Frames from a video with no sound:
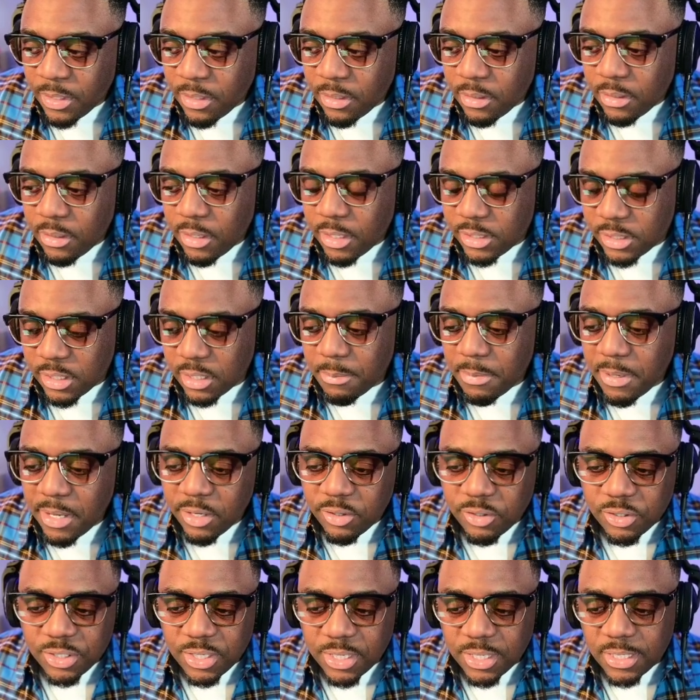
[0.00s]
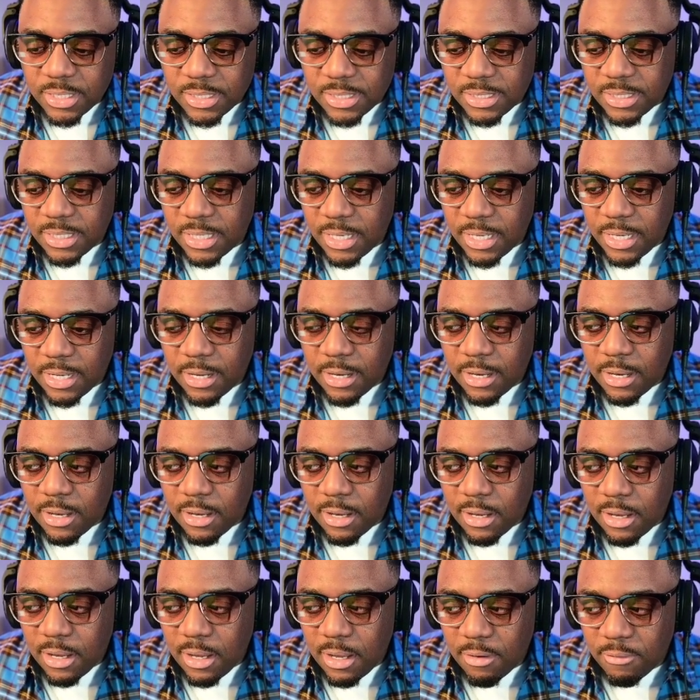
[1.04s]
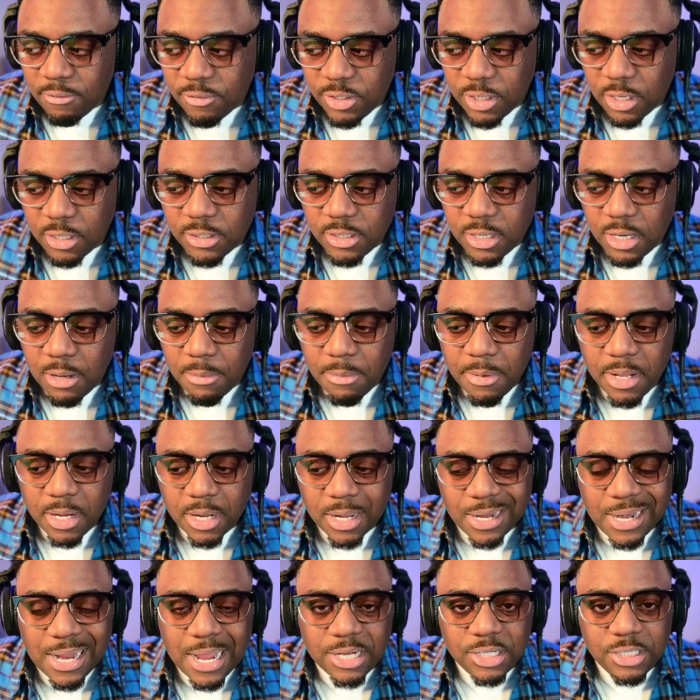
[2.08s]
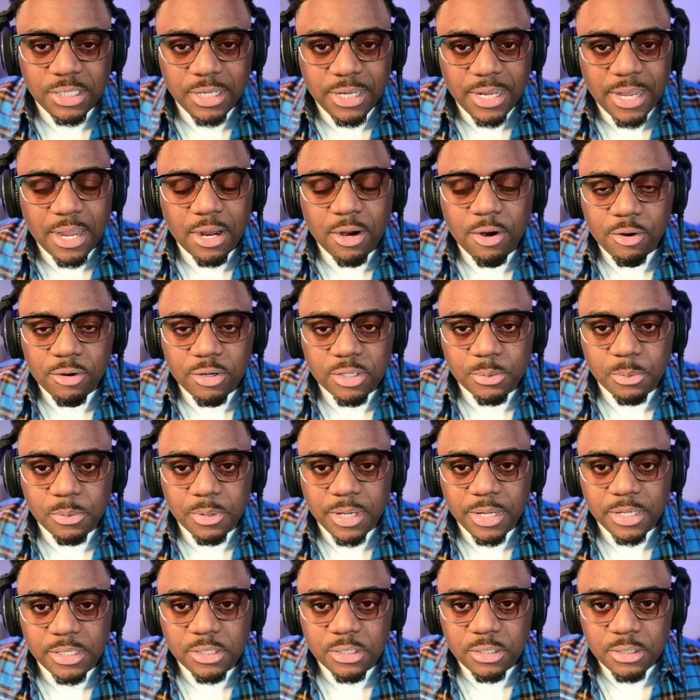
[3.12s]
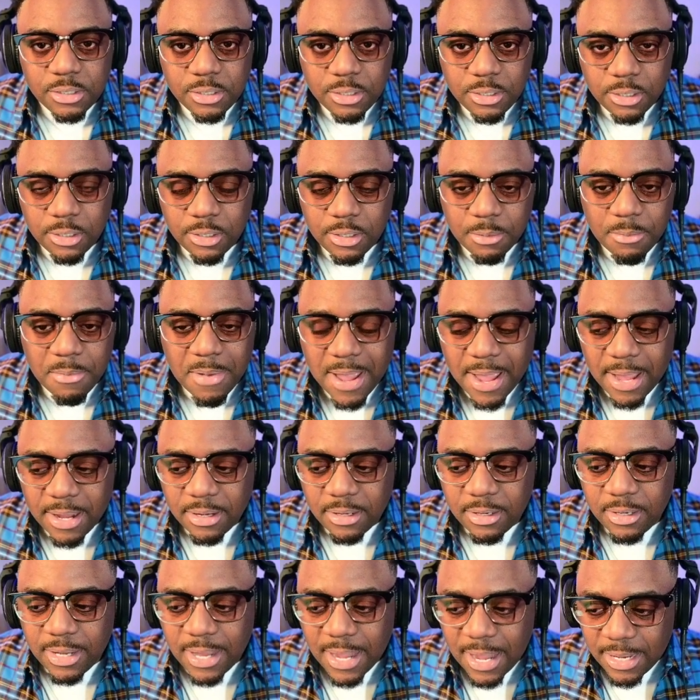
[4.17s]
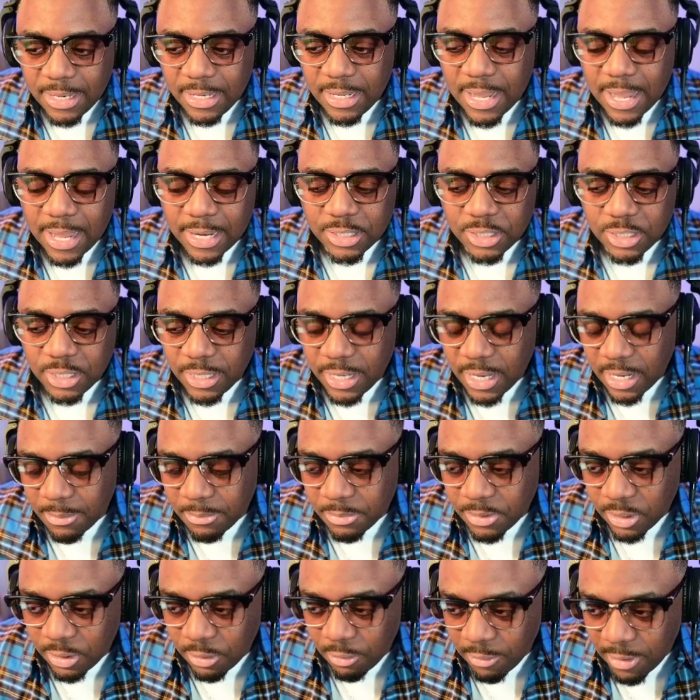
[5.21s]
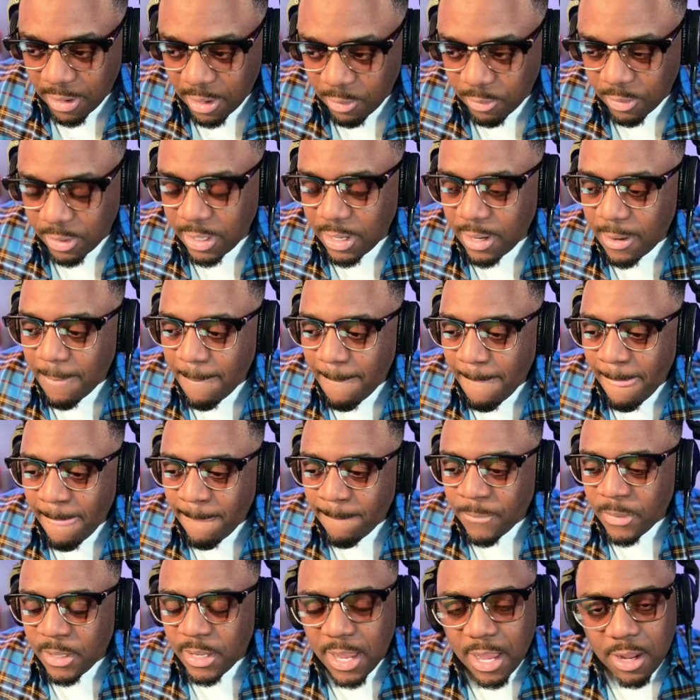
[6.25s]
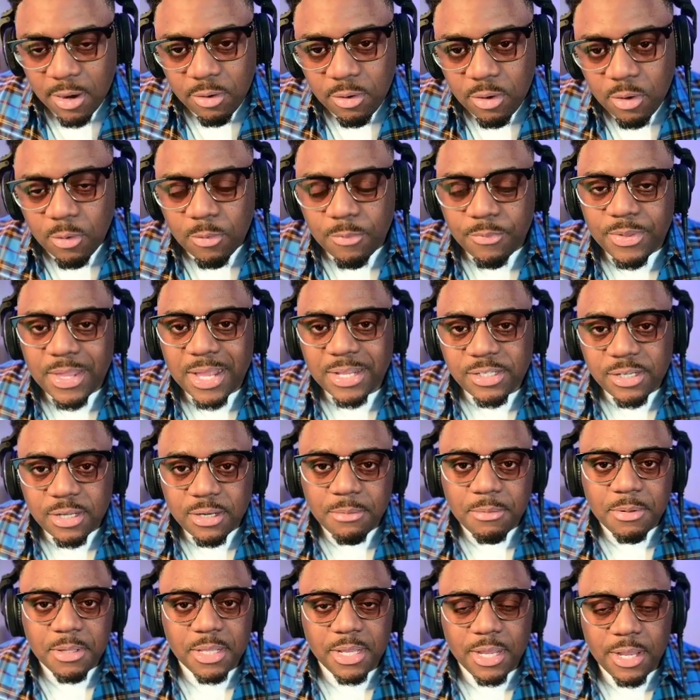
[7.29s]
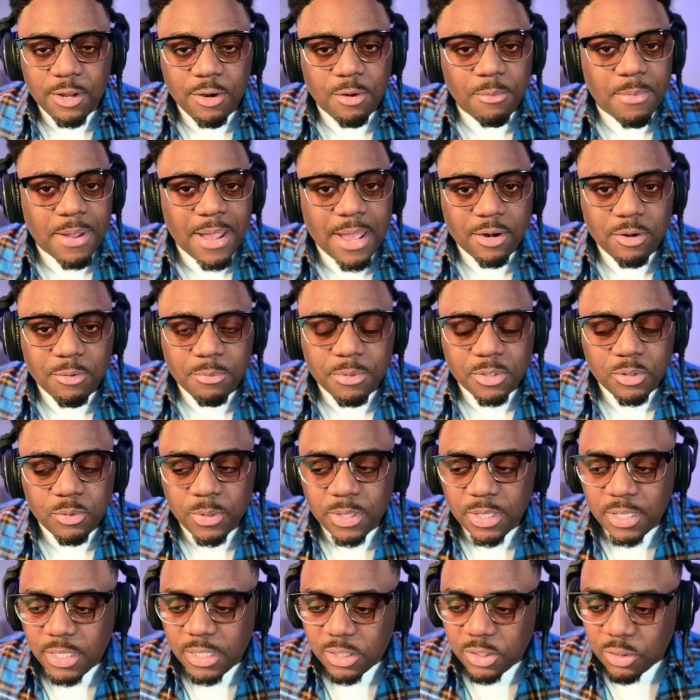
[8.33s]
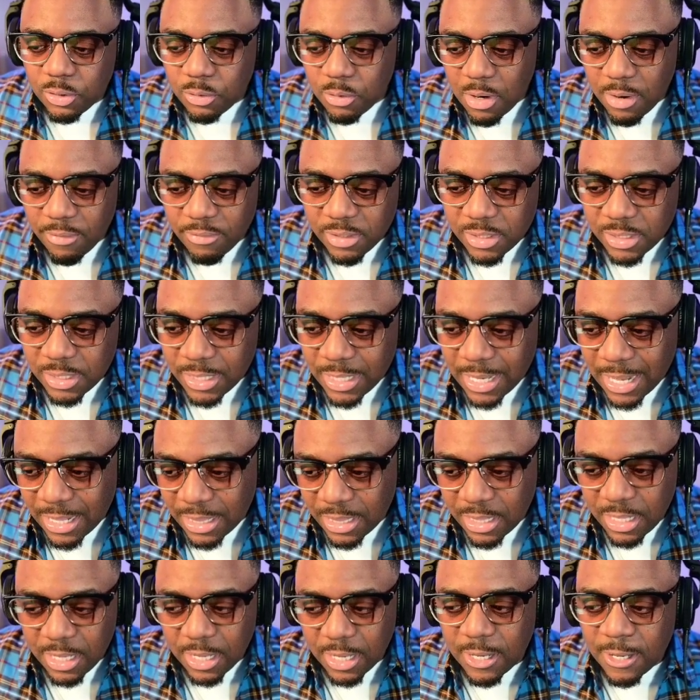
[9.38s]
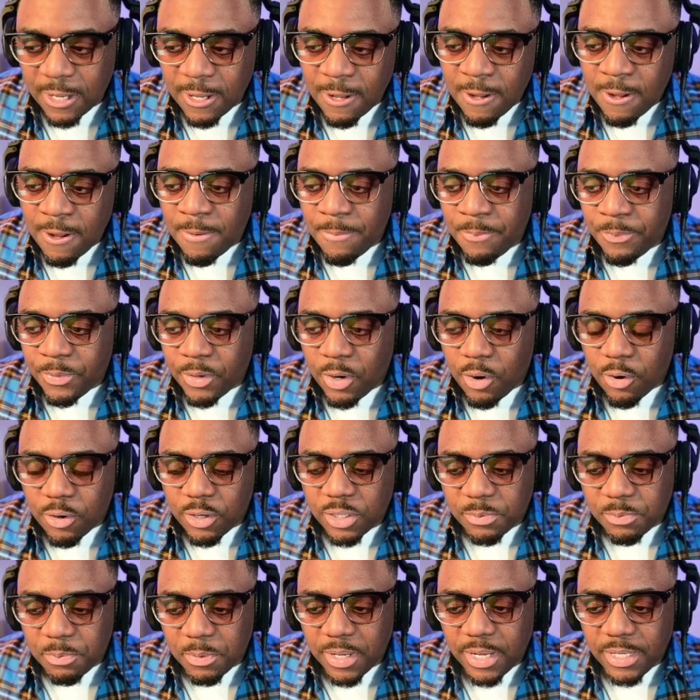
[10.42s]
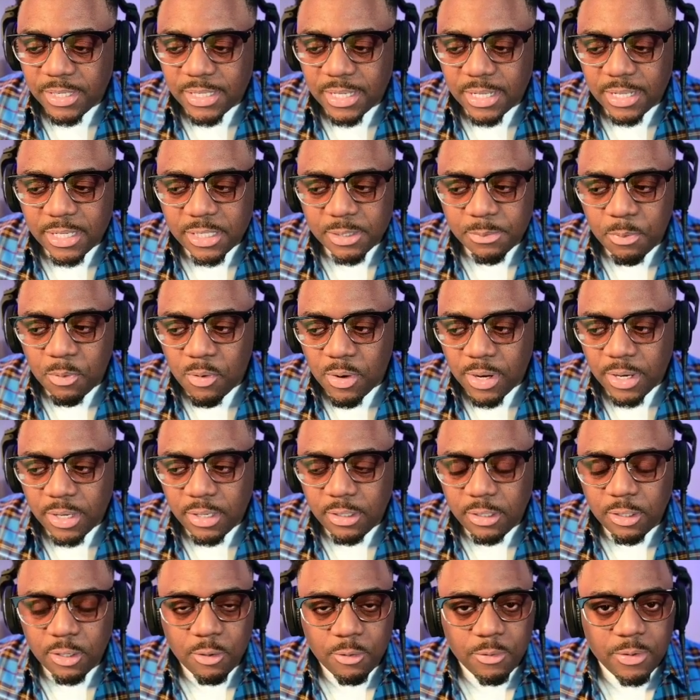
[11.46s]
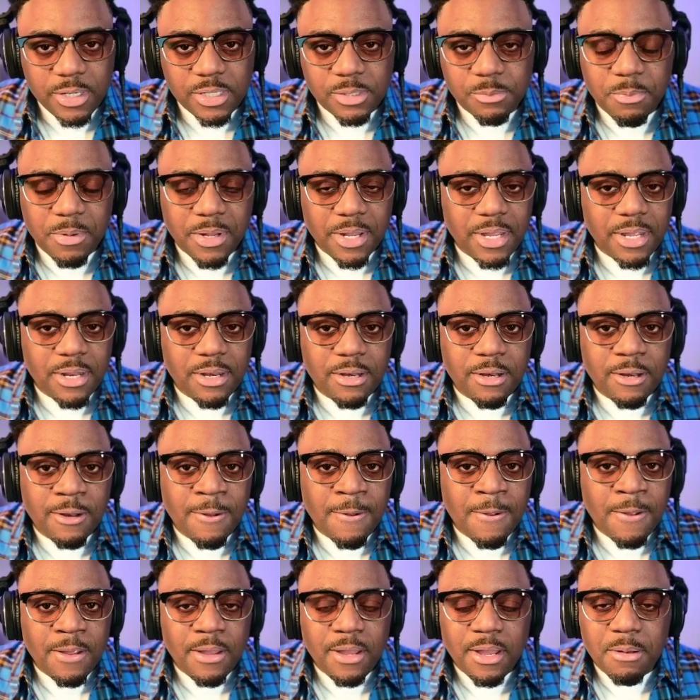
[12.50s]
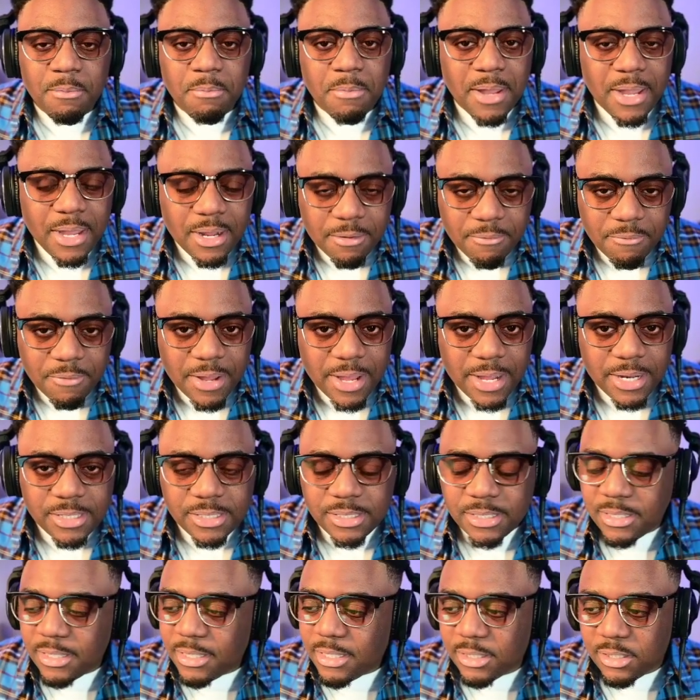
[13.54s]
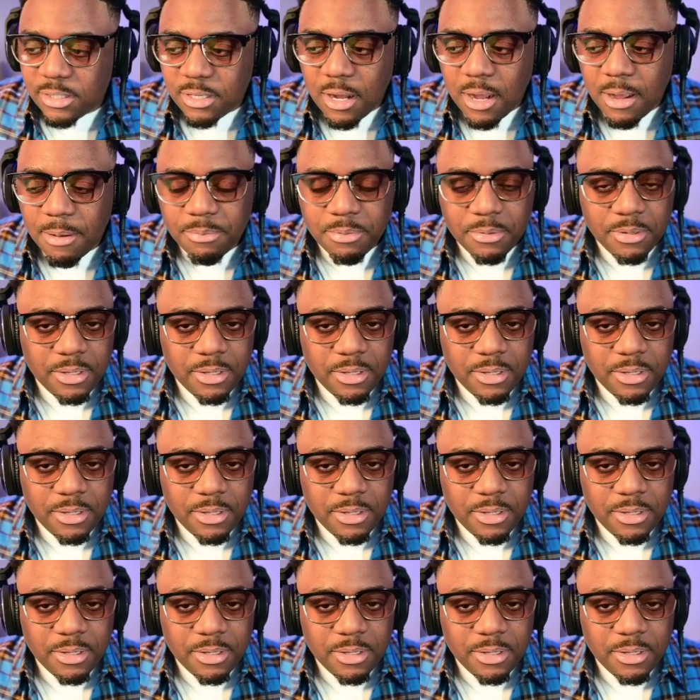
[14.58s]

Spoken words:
it's going to be interesting to see if Jailton Almeida can actually get Curtis Blades to the mat. Can he actually get him to the ground? I don't know. That's going to be the inner battle between these two, obviously. I think Curtis Blades at this point, he's been in main events. He's fought